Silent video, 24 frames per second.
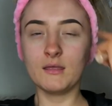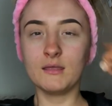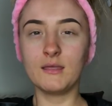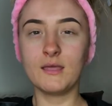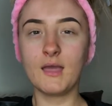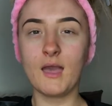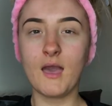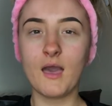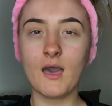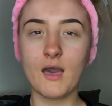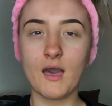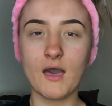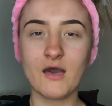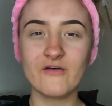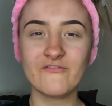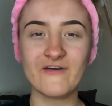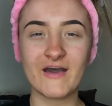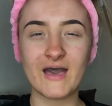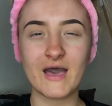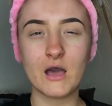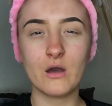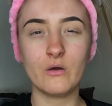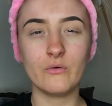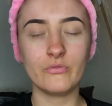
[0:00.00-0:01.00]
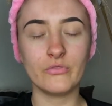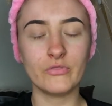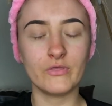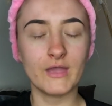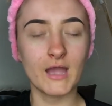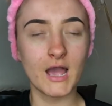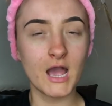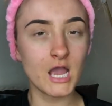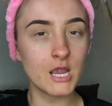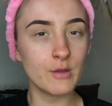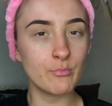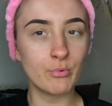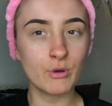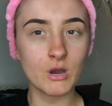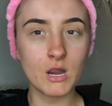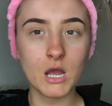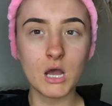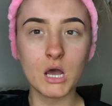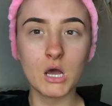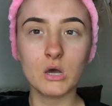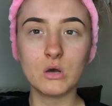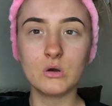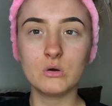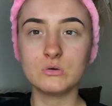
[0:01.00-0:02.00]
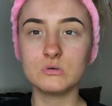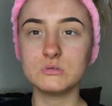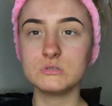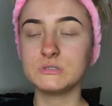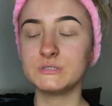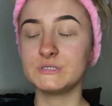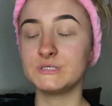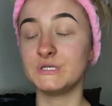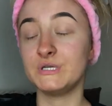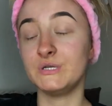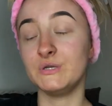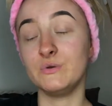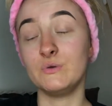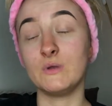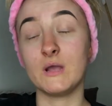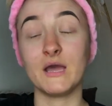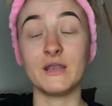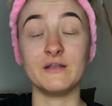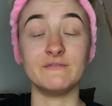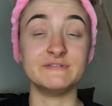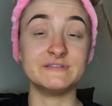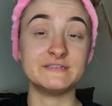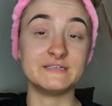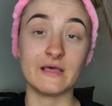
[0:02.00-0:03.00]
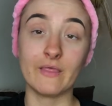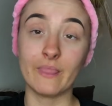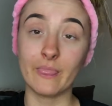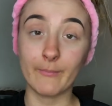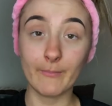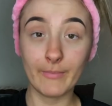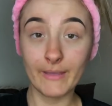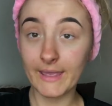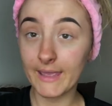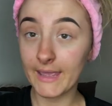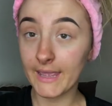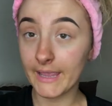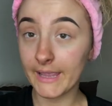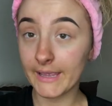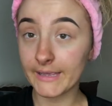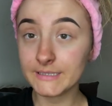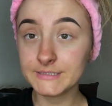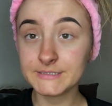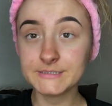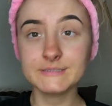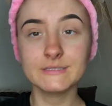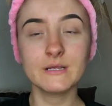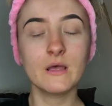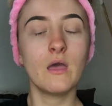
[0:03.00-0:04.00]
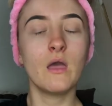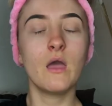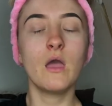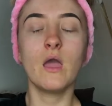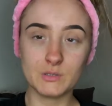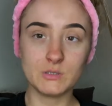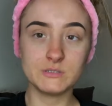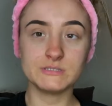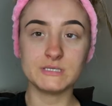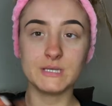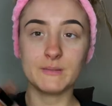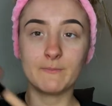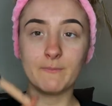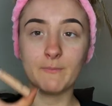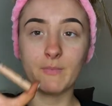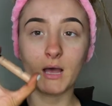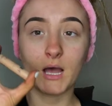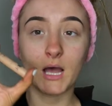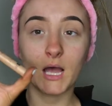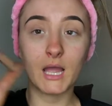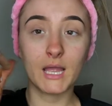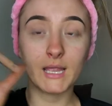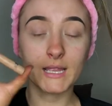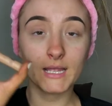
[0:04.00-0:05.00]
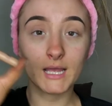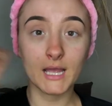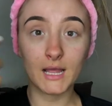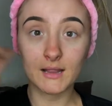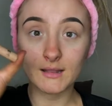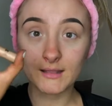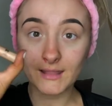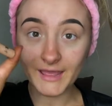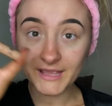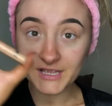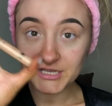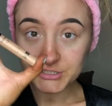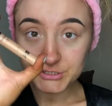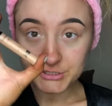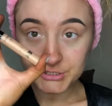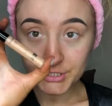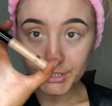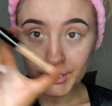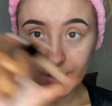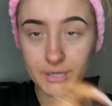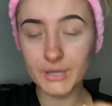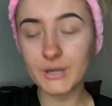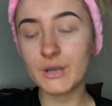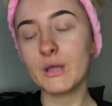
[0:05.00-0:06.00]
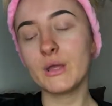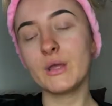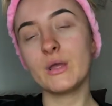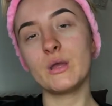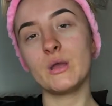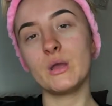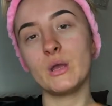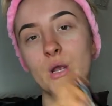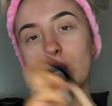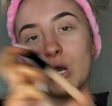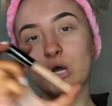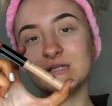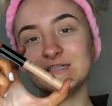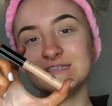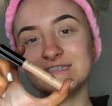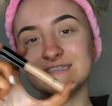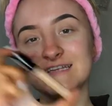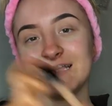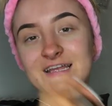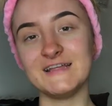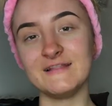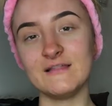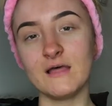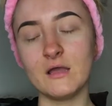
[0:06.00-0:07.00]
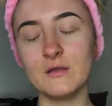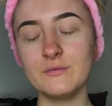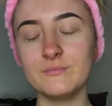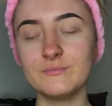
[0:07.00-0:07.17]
carve out the eyebrows to kind of set the base using my collection concealer.